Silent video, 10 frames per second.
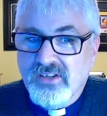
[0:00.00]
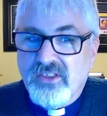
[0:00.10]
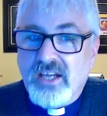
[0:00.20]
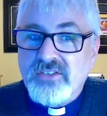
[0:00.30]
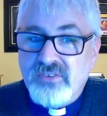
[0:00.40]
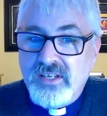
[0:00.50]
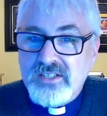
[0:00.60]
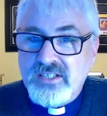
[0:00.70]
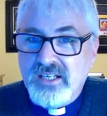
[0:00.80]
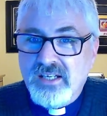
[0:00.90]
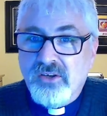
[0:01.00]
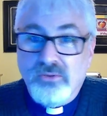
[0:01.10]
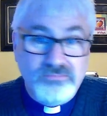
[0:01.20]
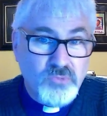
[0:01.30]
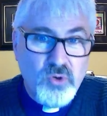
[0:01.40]
Thanks for listening
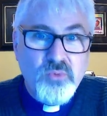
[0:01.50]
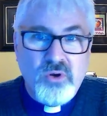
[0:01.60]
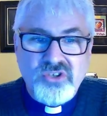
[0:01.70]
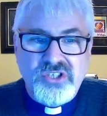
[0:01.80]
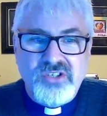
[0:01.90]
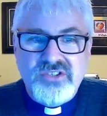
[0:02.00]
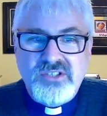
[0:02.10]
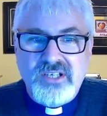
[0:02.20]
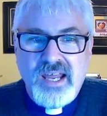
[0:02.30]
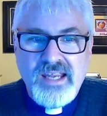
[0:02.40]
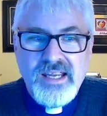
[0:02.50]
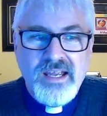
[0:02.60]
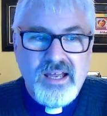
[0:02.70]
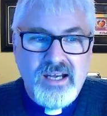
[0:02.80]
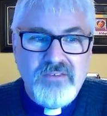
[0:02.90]
or watching us today.
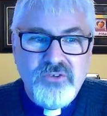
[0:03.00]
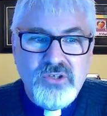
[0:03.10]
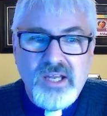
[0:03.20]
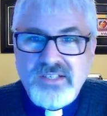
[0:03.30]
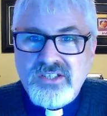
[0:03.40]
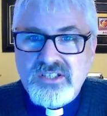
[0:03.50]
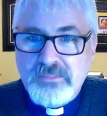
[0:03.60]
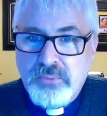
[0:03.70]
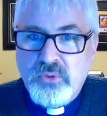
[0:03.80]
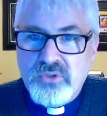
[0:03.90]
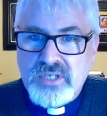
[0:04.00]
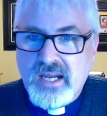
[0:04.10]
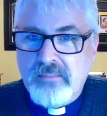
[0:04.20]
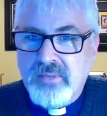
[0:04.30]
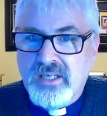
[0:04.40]
And if you'd like to support
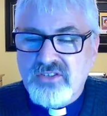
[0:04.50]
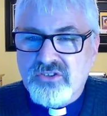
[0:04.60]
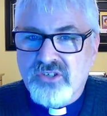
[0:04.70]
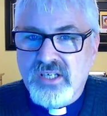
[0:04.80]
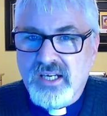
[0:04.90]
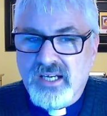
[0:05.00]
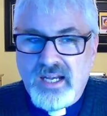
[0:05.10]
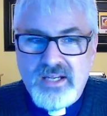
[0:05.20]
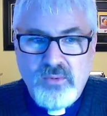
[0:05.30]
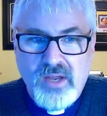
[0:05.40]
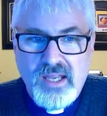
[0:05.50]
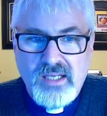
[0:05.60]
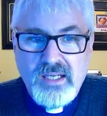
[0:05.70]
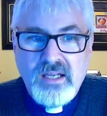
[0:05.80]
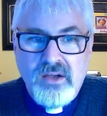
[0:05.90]
our ministry in any way,
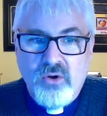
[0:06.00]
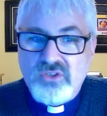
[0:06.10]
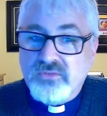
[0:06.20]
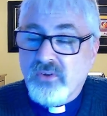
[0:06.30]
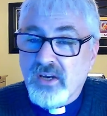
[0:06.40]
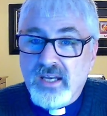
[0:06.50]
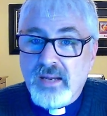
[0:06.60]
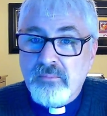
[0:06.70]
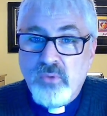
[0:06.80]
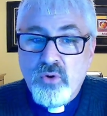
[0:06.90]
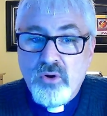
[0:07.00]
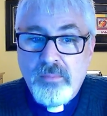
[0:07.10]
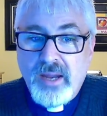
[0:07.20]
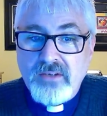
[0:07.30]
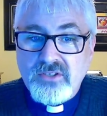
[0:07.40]
or to find out more
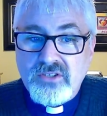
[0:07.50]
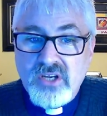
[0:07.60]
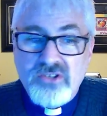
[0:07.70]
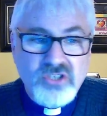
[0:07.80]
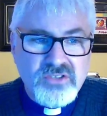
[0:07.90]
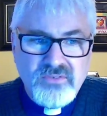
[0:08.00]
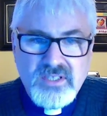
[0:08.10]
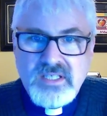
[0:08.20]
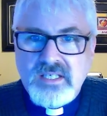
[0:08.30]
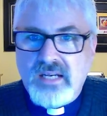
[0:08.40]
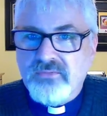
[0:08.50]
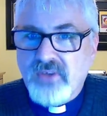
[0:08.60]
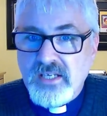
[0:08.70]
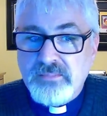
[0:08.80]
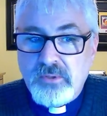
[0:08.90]
about us, just visit our
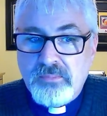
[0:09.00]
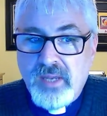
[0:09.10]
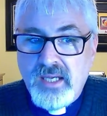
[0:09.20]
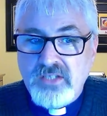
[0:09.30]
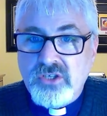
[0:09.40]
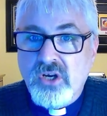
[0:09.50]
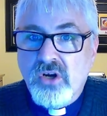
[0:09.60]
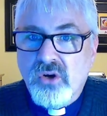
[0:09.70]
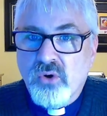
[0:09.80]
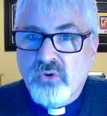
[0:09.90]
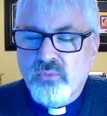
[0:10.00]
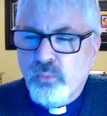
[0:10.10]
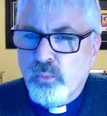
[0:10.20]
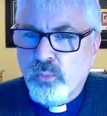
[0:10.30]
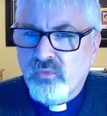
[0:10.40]
Facebook page or
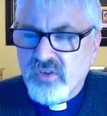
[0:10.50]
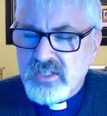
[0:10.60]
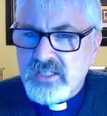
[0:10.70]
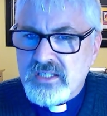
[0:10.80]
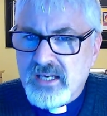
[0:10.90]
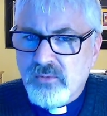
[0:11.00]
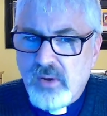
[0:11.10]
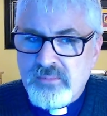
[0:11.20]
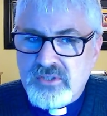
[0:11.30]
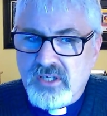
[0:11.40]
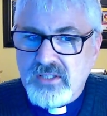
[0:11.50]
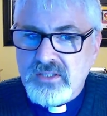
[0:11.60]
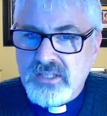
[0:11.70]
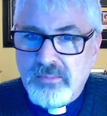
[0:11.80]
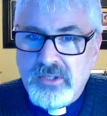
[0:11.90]
visit our website,
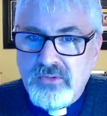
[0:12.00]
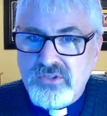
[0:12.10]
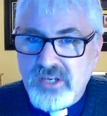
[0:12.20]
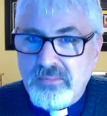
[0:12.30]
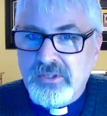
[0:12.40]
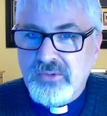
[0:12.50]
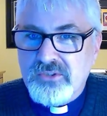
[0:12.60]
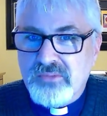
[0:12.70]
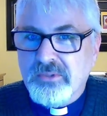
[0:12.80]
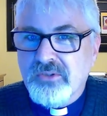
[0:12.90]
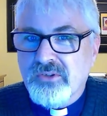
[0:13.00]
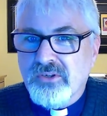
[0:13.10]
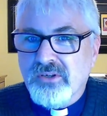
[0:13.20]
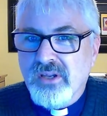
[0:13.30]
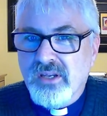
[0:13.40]

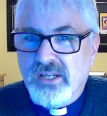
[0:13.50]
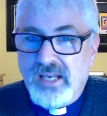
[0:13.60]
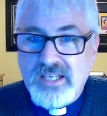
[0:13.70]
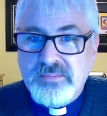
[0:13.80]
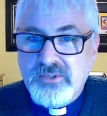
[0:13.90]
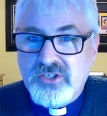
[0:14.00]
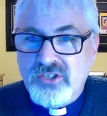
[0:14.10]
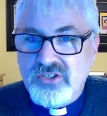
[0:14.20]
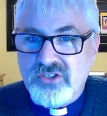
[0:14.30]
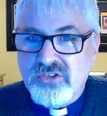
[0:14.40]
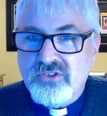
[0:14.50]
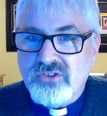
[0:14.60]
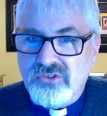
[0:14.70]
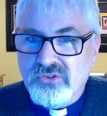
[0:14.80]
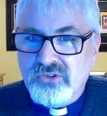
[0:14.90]

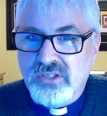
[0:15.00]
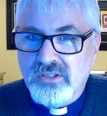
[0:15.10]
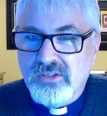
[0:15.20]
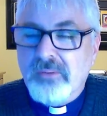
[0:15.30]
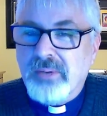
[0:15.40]
www.gillespiechurch.org. God